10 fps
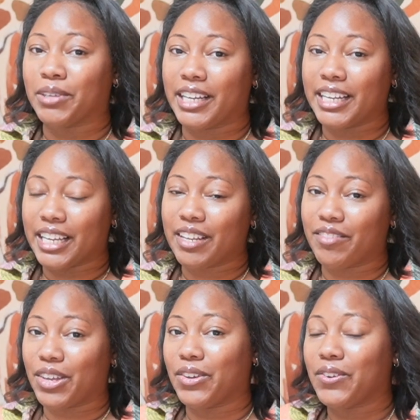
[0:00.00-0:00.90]
going to
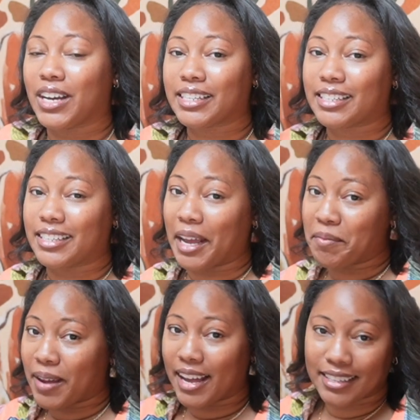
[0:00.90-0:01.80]
give you a
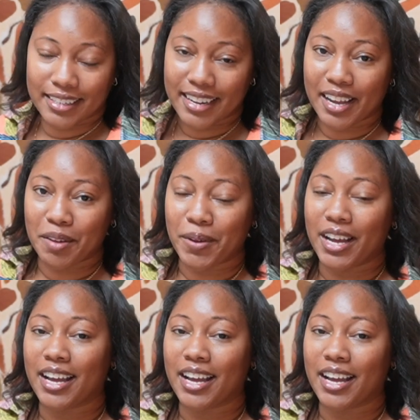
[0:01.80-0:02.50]
step-by-step